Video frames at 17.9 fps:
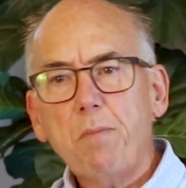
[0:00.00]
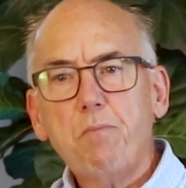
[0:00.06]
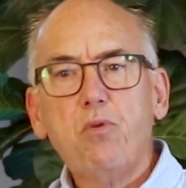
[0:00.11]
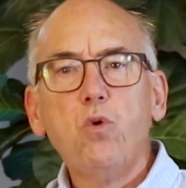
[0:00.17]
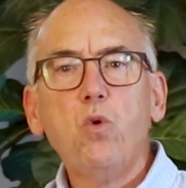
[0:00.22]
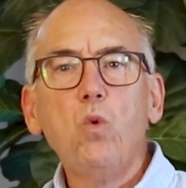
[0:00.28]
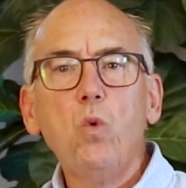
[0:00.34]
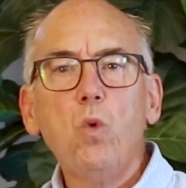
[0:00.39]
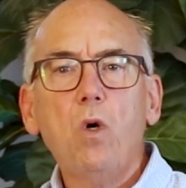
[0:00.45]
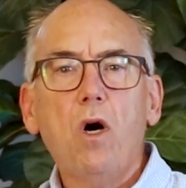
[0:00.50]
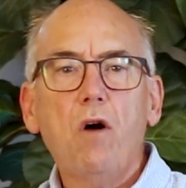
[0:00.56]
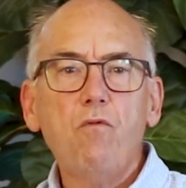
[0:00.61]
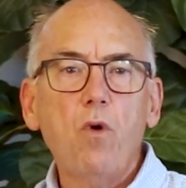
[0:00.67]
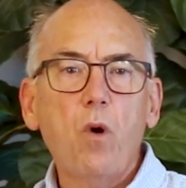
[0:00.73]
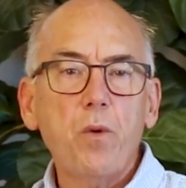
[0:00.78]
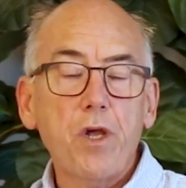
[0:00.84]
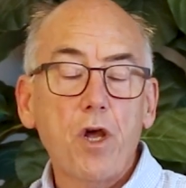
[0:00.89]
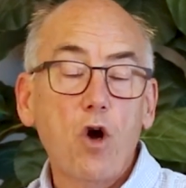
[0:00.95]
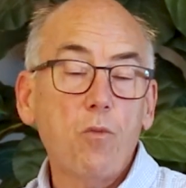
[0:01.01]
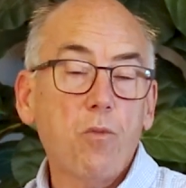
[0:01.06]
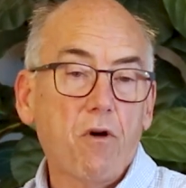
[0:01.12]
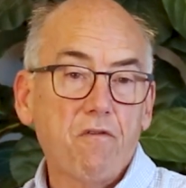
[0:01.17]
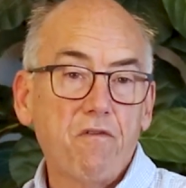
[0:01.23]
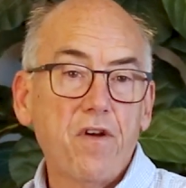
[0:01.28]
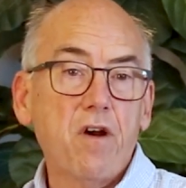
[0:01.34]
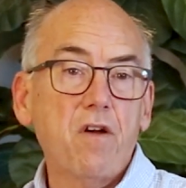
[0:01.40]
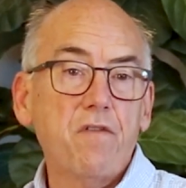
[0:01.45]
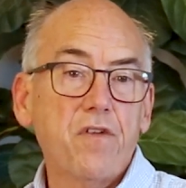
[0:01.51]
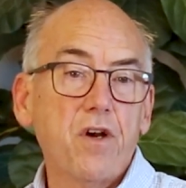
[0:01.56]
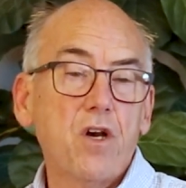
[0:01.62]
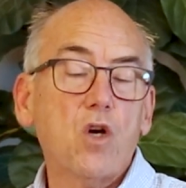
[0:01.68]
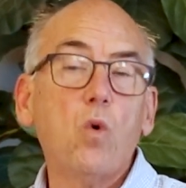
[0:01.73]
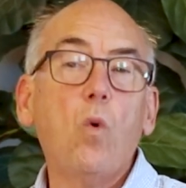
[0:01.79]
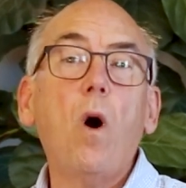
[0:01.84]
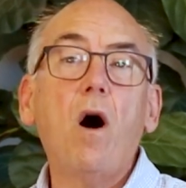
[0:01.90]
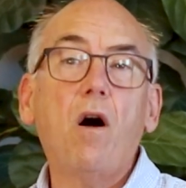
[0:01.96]
pool of what we hope are very, very
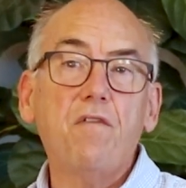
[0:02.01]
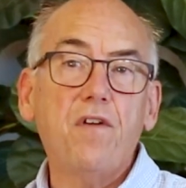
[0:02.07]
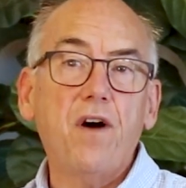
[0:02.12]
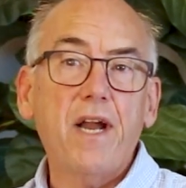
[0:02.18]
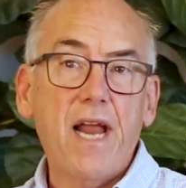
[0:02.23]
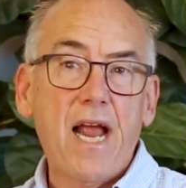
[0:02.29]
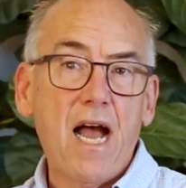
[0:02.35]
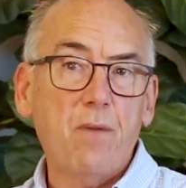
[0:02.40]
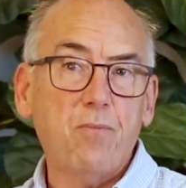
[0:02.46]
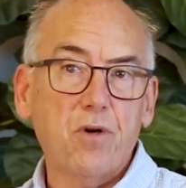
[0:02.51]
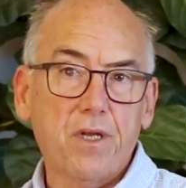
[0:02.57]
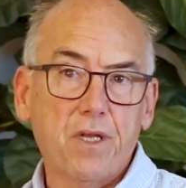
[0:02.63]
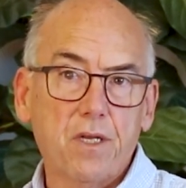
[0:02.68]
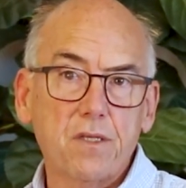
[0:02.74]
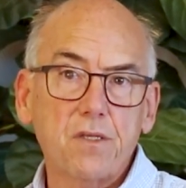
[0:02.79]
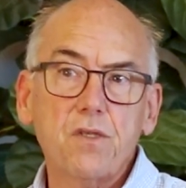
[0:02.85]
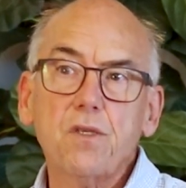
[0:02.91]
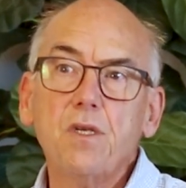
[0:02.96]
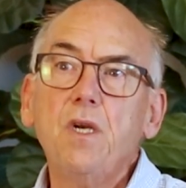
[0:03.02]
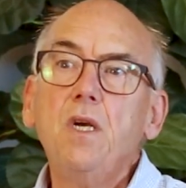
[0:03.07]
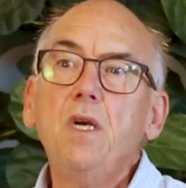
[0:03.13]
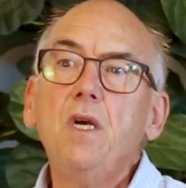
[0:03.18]
qualified applicants.